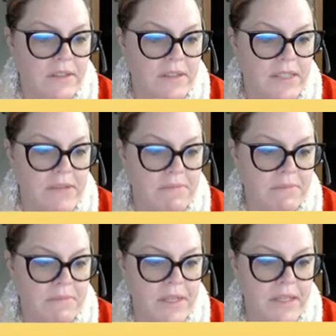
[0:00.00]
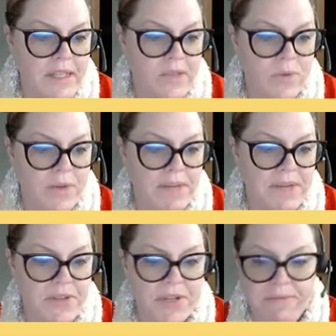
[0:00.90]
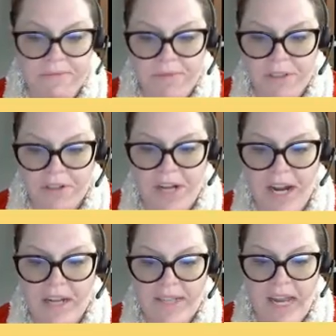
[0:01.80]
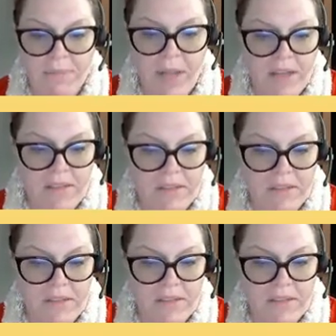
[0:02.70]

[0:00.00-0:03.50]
See, that's what we're going to be doing. Learn how to stack blocks.